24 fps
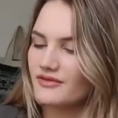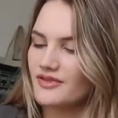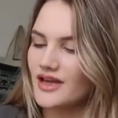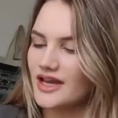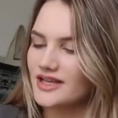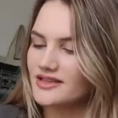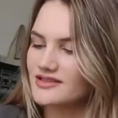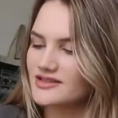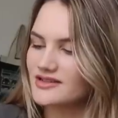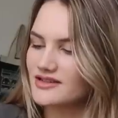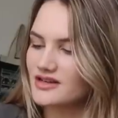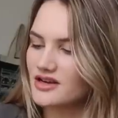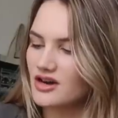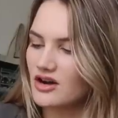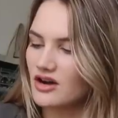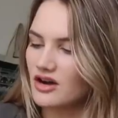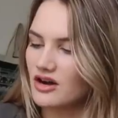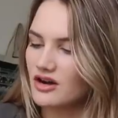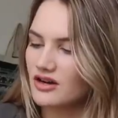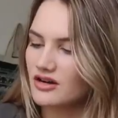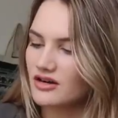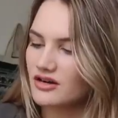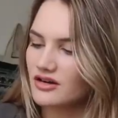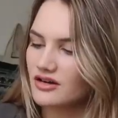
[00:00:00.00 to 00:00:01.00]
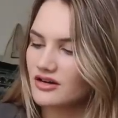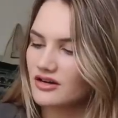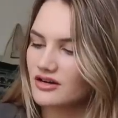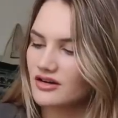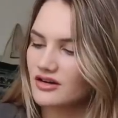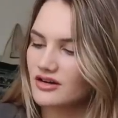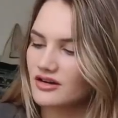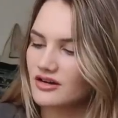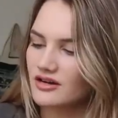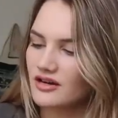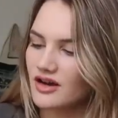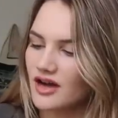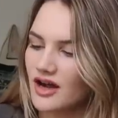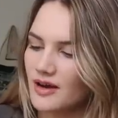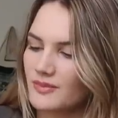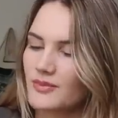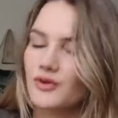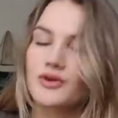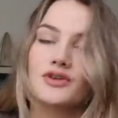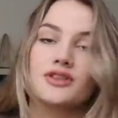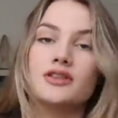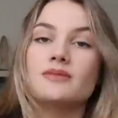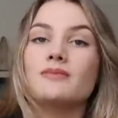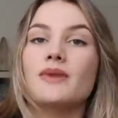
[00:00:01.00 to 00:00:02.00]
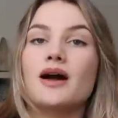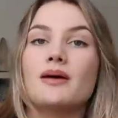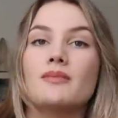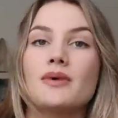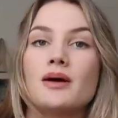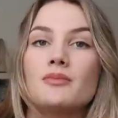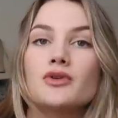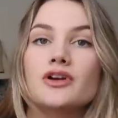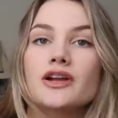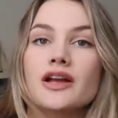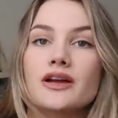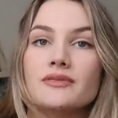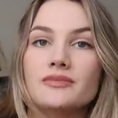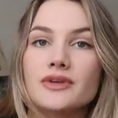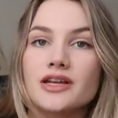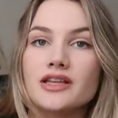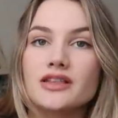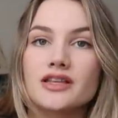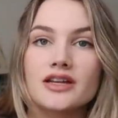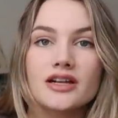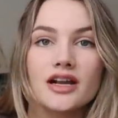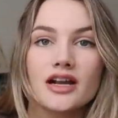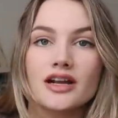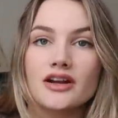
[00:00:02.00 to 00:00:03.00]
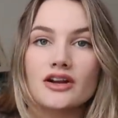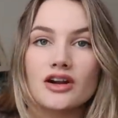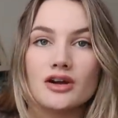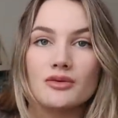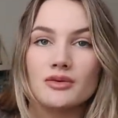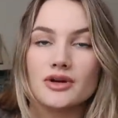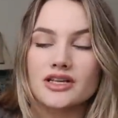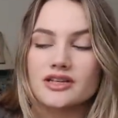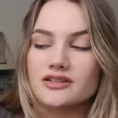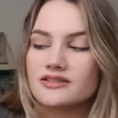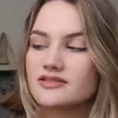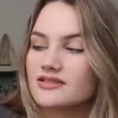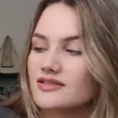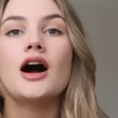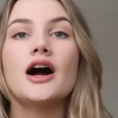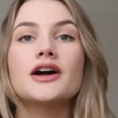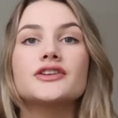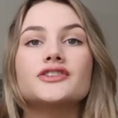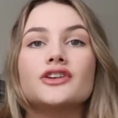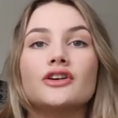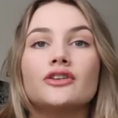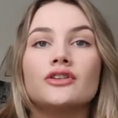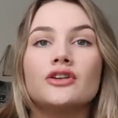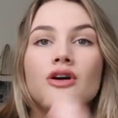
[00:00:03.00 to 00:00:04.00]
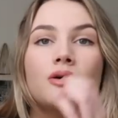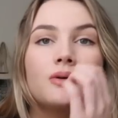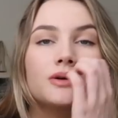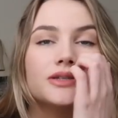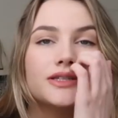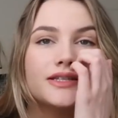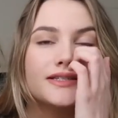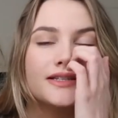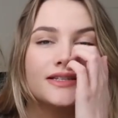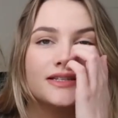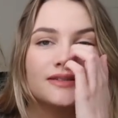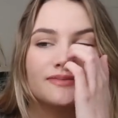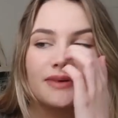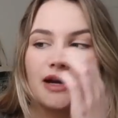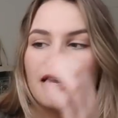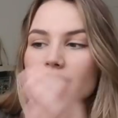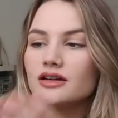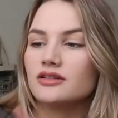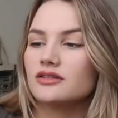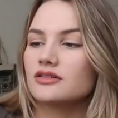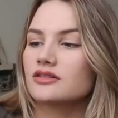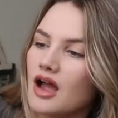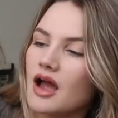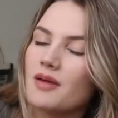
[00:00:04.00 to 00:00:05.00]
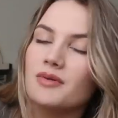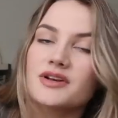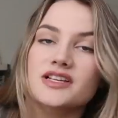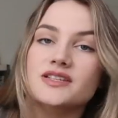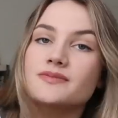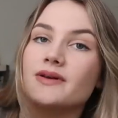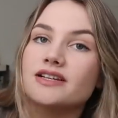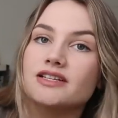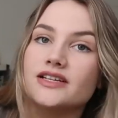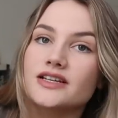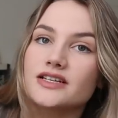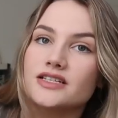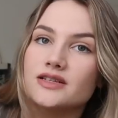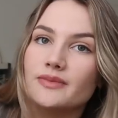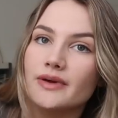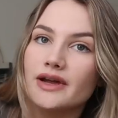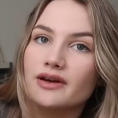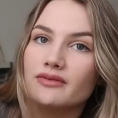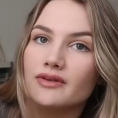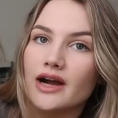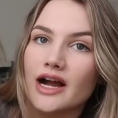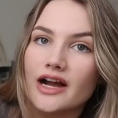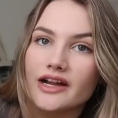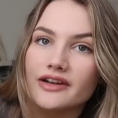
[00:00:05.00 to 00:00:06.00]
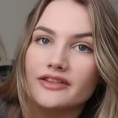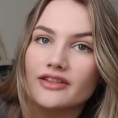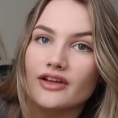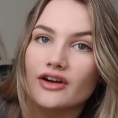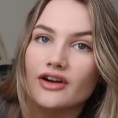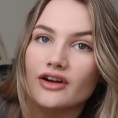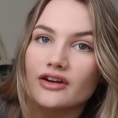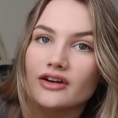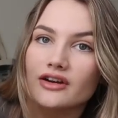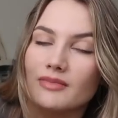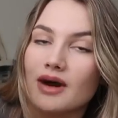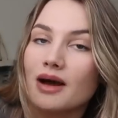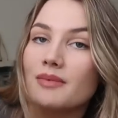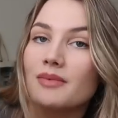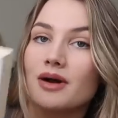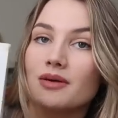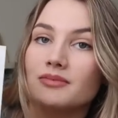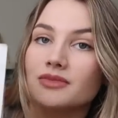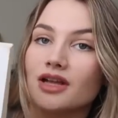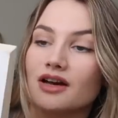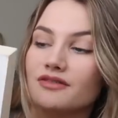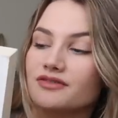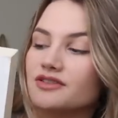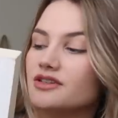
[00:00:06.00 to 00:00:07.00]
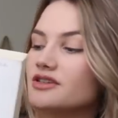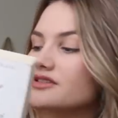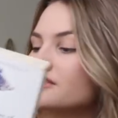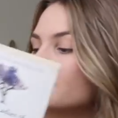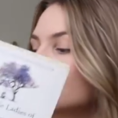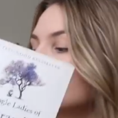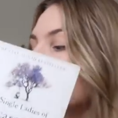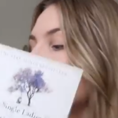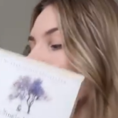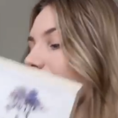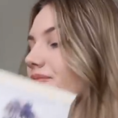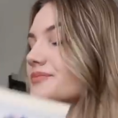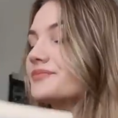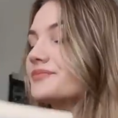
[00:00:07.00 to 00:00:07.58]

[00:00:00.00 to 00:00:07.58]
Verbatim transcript: that's not a book that my mum would get me, then I don't know what is. I don't know what this is about. I'm expecting it to be a ride though. My mum loved it. So